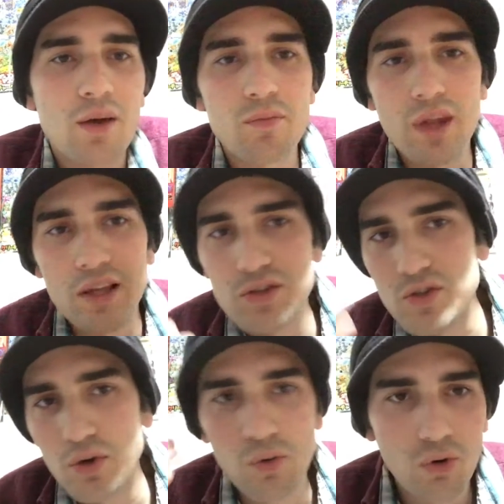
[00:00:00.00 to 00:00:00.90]
I'm not
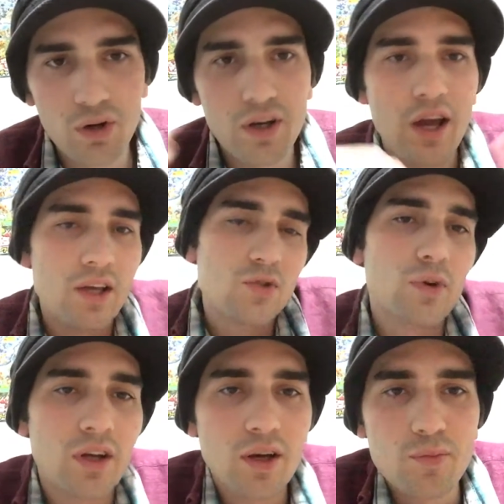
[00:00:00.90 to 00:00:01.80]
so organized
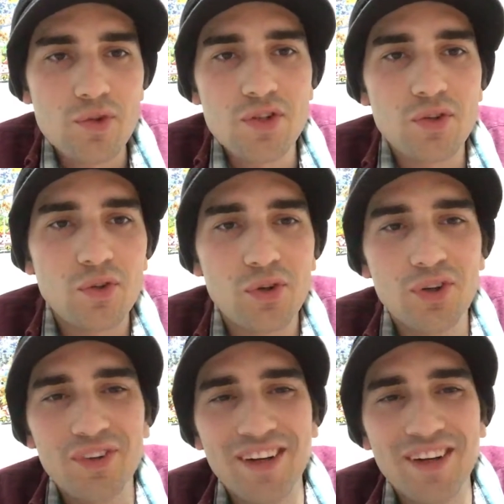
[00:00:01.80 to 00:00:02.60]
when it comes to